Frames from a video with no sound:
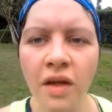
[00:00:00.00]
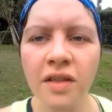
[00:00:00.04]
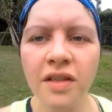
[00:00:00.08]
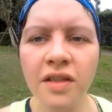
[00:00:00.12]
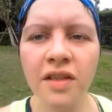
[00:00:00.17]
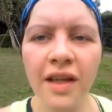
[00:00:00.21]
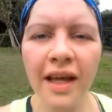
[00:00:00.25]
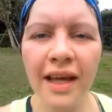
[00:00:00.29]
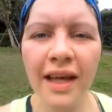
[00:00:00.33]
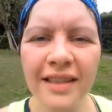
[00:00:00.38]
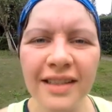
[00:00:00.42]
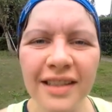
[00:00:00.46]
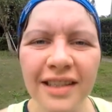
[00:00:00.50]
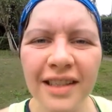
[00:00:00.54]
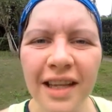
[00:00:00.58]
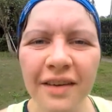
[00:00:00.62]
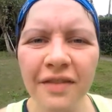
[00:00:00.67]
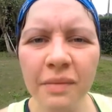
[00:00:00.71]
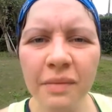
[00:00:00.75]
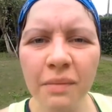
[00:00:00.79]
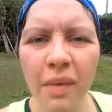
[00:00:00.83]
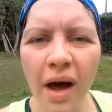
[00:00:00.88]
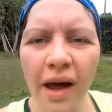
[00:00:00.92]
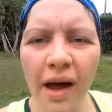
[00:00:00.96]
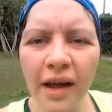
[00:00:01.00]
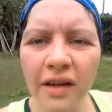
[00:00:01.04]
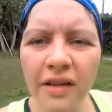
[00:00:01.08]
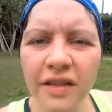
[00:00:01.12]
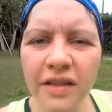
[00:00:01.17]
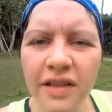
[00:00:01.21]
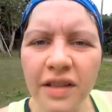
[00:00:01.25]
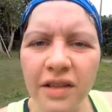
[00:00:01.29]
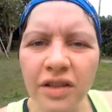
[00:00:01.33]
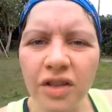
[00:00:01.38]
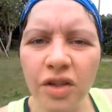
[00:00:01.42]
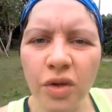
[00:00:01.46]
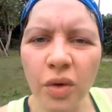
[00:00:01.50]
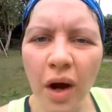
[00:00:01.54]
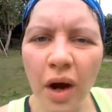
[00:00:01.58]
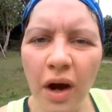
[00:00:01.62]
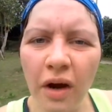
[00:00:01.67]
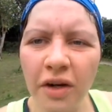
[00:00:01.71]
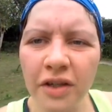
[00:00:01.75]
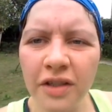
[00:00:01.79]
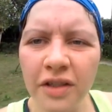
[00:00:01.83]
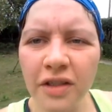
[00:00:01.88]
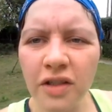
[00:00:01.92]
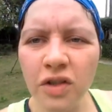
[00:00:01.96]
So that's 11 miles in 2
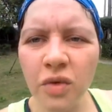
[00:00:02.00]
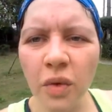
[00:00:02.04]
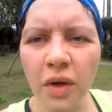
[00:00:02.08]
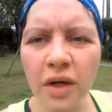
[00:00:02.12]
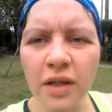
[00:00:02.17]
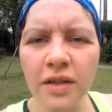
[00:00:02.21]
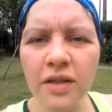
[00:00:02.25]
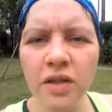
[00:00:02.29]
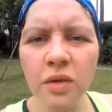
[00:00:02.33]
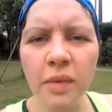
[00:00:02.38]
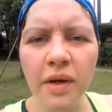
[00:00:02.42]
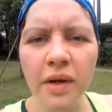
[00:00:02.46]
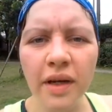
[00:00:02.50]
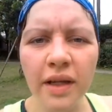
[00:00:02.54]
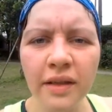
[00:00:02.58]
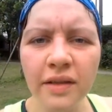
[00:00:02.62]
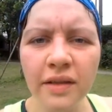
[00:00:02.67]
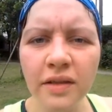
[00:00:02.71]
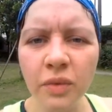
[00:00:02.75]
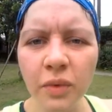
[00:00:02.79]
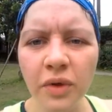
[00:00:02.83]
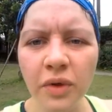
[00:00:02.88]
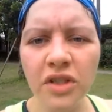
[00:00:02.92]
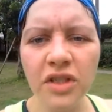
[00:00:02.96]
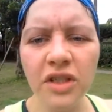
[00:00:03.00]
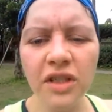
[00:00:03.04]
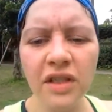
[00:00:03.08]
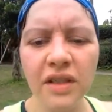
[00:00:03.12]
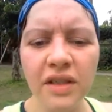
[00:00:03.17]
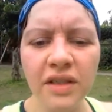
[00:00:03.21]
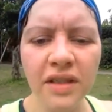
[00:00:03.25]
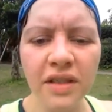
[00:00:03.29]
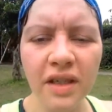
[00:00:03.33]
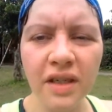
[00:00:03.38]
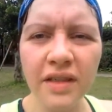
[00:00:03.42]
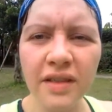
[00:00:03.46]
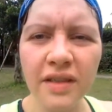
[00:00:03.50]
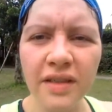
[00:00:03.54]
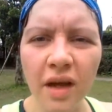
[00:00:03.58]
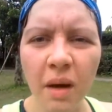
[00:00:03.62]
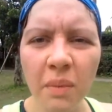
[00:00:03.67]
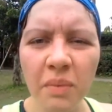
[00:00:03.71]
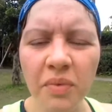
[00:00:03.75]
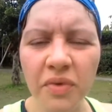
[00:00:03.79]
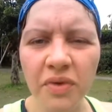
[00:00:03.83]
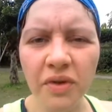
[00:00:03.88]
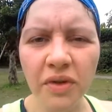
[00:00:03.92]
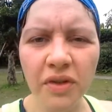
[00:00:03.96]
hours and 22 minutes, which is a
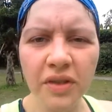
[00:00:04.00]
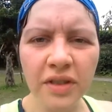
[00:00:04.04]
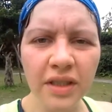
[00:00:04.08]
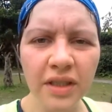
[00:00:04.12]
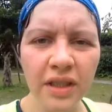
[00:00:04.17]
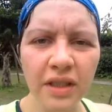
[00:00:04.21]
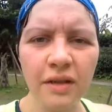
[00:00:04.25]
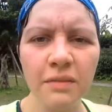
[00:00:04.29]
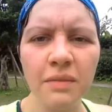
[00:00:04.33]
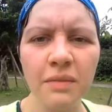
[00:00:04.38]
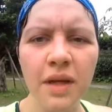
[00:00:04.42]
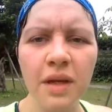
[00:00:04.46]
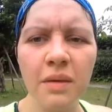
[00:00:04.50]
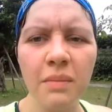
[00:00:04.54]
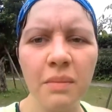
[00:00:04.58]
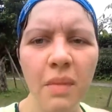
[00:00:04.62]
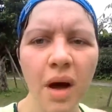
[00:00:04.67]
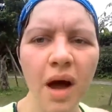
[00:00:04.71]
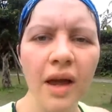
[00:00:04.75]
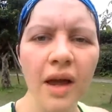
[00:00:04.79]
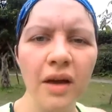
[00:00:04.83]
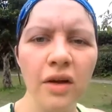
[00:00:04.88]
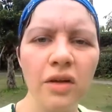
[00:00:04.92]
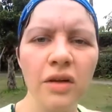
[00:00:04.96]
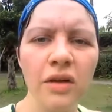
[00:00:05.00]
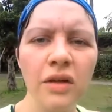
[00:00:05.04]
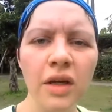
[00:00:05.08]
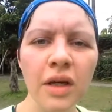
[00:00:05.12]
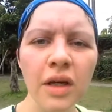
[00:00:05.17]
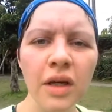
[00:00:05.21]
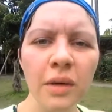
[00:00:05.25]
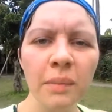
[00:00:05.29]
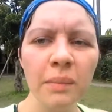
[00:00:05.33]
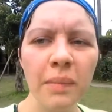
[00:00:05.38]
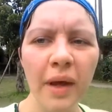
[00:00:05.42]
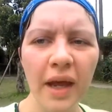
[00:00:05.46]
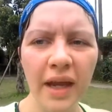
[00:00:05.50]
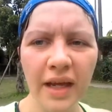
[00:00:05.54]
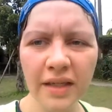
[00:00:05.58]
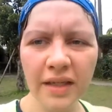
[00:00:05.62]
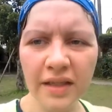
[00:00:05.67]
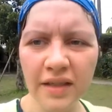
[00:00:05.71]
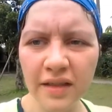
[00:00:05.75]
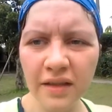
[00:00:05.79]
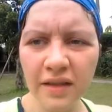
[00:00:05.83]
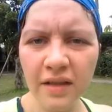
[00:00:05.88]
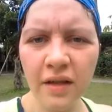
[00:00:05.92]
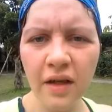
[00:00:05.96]
sub 13-minute mile
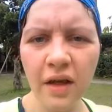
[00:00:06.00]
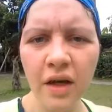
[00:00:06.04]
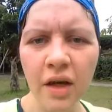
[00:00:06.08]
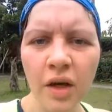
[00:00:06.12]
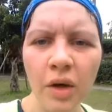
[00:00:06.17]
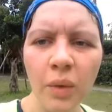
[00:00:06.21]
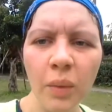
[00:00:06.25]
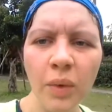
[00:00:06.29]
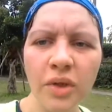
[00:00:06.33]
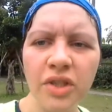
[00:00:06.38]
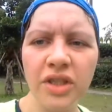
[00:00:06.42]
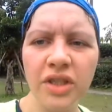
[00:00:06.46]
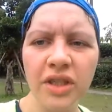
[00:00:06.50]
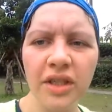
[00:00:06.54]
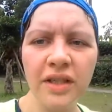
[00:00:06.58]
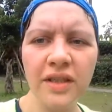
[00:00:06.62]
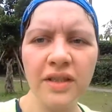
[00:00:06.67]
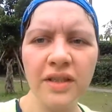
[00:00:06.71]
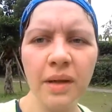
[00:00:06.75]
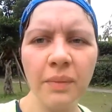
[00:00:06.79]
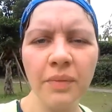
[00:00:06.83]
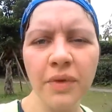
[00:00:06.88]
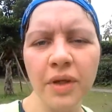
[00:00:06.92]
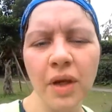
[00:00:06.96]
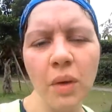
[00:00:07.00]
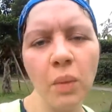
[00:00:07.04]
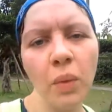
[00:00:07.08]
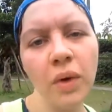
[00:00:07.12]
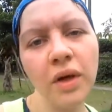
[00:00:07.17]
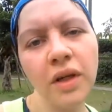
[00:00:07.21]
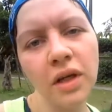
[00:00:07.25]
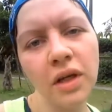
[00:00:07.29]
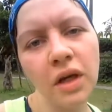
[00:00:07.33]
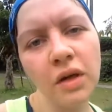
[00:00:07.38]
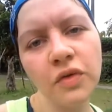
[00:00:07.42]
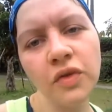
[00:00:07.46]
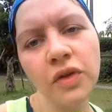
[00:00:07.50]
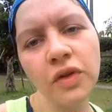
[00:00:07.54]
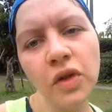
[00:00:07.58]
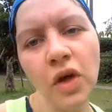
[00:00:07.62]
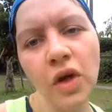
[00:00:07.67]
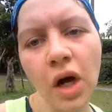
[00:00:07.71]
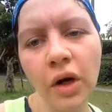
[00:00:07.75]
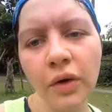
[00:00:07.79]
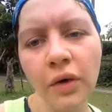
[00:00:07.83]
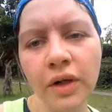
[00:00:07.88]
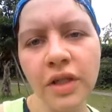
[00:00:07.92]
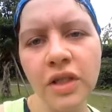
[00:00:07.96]
pace, which is something I'm working on for
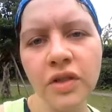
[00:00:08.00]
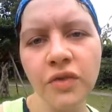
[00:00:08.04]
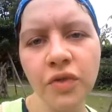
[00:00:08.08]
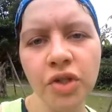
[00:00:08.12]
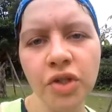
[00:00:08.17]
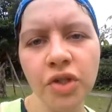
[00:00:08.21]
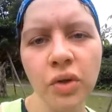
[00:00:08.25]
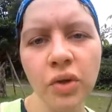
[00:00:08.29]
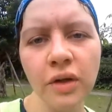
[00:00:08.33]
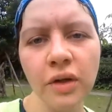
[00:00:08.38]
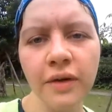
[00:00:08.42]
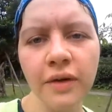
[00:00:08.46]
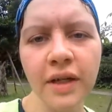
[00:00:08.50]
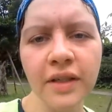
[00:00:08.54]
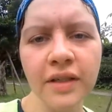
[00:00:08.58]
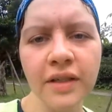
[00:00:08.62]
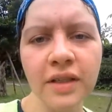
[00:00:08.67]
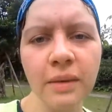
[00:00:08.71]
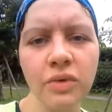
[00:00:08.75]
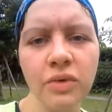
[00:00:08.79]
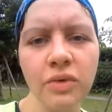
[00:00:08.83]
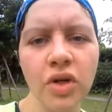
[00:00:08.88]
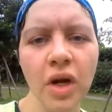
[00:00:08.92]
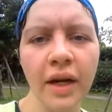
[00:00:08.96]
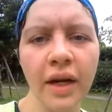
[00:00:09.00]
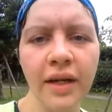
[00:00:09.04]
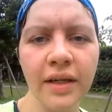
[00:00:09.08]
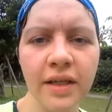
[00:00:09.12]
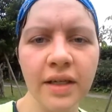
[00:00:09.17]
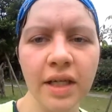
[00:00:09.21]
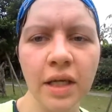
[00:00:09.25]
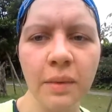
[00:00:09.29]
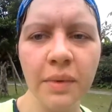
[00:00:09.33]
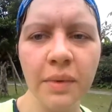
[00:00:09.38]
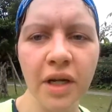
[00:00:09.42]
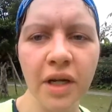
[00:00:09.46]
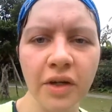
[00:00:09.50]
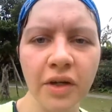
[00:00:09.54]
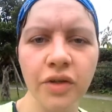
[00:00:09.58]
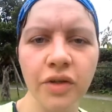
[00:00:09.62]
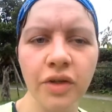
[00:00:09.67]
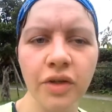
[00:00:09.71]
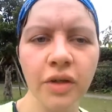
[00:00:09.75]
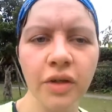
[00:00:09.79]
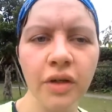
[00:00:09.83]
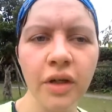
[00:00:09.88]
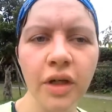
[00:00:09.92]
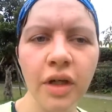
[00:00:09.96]
long runs. For short runs, I'm trying to keep it
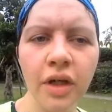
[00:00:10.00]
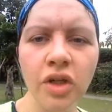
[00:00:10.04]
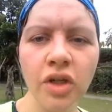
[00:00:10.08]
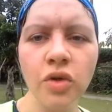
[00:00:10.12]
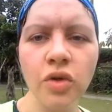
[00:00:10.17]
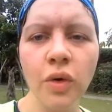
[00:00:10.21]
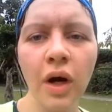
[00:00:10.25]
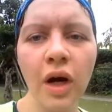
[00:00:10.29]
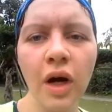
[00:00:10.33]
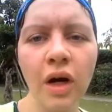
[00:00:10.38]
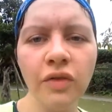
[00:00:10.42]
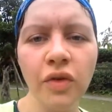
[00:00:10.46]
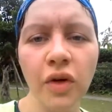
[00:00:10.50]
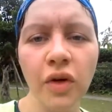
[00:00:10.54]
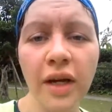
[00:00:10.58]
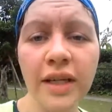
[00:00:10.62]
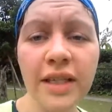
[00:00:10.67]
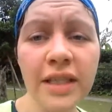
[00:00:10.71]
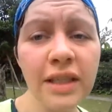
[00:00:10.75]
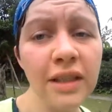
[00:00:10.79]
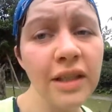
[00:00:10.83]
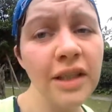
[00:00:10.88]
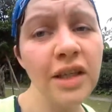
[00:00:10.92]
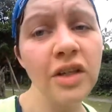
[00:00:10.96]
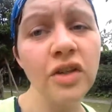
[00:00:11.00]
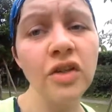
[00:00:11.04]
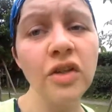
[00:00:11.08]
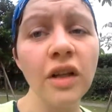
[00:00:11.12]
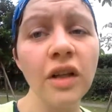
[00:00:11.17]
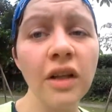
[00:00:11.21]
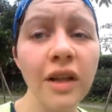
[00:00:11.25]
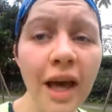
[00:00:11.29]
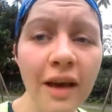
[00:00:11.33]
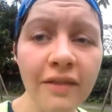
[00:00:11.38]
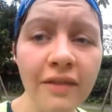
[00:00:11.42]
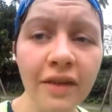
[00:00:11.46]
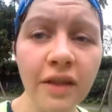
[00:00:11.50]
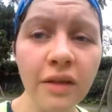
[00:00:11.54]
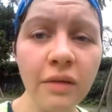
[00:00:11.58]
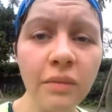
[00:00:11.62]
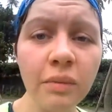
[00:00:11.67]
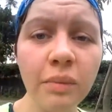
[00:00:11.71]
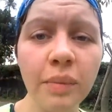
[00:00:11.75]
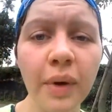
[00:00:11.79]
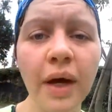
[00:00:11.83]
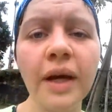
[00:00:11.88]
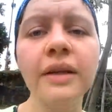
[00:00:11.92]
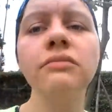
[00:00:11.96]
under 12 or ideally under
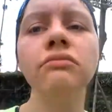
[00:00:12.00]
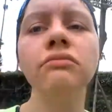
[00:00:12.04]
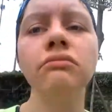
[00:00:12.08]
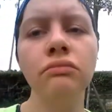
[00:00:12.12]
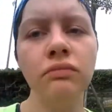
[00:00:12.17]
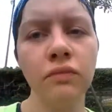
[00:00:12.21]
11, but